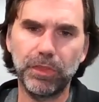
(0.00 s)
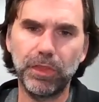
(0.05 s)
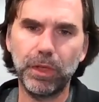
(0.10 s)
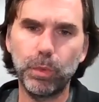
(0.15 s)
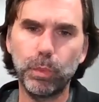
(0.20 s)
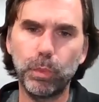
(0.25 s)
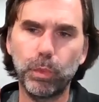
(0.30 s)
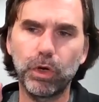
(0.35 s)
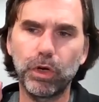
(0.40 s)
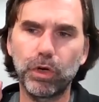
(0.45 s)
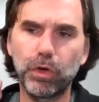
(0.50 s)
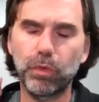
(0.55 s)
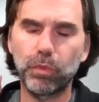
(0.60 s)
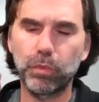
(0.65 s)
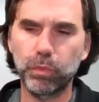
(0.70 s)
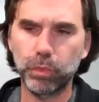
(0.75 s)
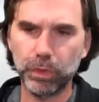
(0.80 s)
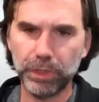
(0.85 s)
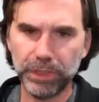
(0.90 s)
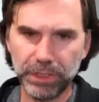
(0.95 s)
They work
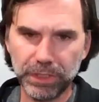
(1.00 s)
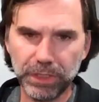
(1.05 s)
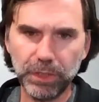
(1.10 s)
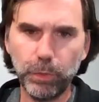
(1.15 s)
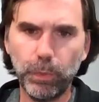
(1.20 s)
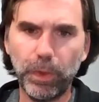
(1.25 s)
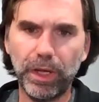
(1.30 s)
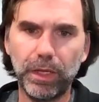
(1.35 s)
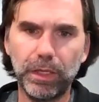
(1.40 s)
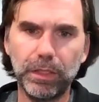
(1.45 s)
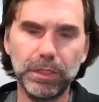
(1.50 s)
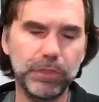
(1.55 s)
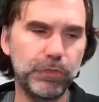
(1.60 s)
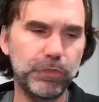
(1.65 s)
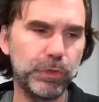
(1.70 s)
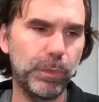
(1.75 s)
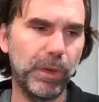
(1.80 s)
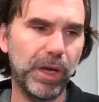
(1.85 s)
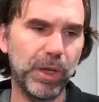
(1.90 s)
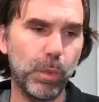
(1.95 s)
really well
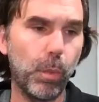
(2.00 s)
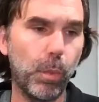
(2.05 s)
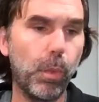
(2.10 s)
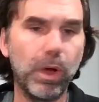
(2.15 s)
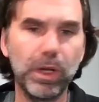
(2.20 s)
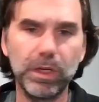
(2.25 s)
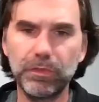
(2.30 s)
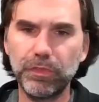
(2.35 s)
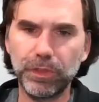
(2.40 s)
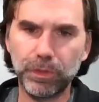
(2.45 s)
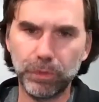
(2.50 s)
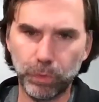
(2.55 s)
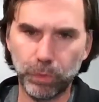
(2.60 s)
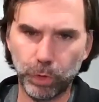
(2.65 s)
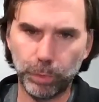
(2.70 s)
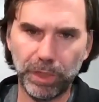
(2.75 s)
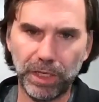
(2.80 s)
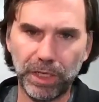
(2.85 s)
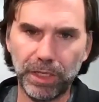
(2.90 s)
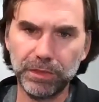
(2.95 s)
if you buy one of their
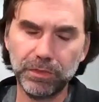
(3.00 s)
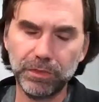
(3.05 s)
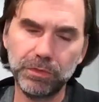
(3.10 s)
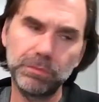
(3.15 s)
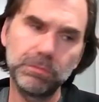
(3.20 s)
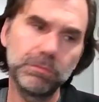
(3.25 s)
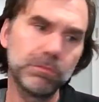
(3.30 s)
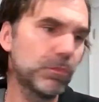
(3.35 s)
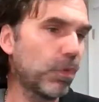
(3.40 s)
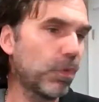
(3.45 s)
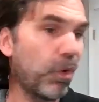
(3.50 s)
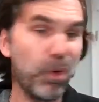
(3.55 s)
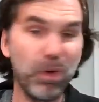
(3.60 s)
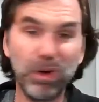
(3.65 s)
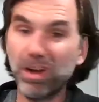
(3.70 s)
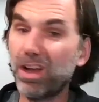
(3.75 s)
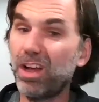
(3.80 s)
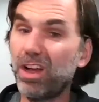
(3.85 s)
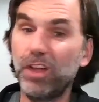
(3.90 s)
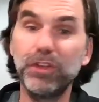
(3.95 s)
robots
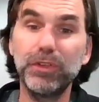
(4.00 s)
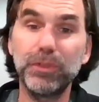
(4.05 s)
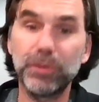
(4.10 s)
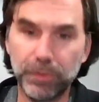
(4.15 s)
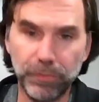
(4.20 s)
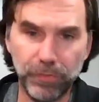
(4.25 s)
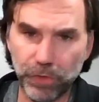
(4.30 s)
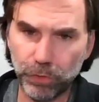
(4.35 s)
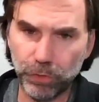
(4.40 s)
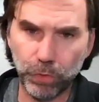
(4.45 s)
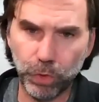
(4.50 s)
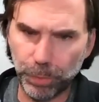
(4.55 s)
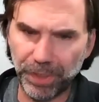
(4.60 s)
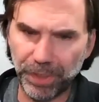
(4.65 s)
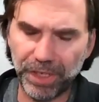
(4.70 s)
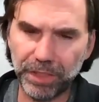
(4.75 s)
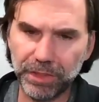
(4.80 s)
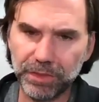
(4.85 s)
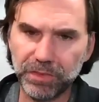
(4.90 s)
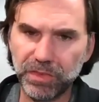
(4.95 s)
or 100 of their
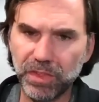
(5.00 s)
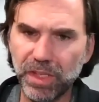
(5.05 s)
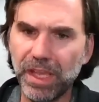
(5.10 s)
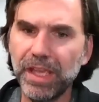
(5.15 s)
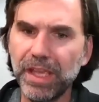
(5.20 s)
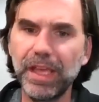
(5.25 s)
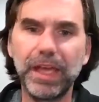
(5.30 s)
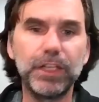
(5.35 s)
robots,